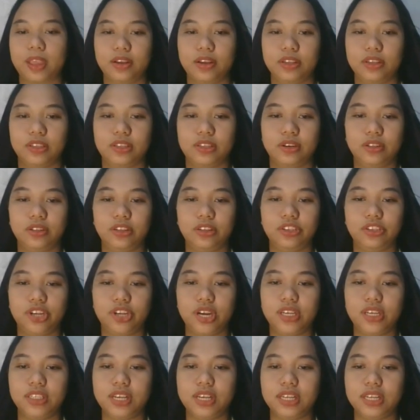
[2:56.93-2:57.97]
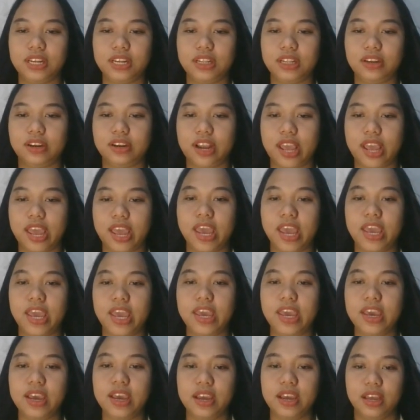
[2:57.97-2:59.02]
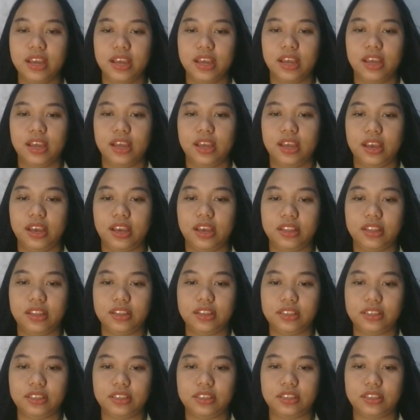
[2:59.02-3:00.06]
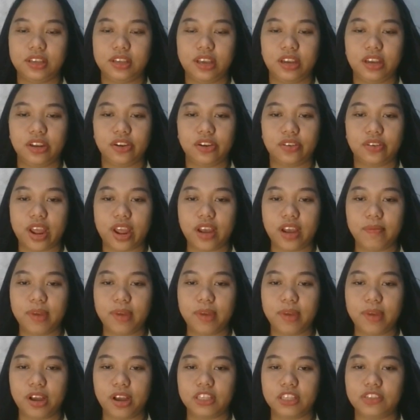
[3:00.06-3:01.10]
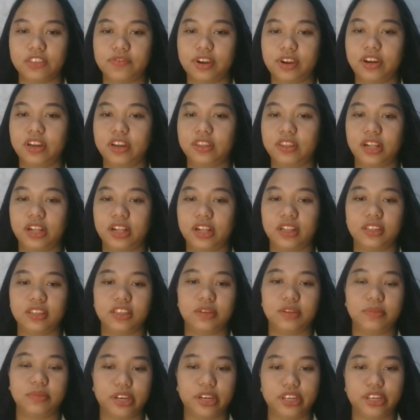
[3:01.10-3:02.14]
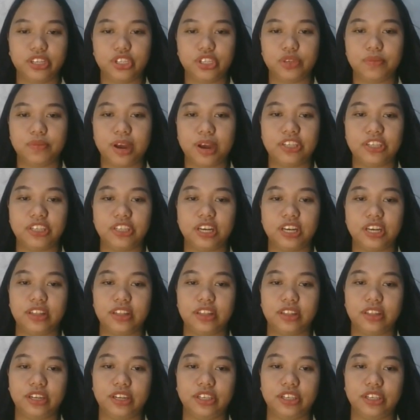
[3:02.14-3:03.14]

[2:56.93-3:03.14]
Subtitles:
So the choice is letter A. It is incorrect because fairy tales emerged much later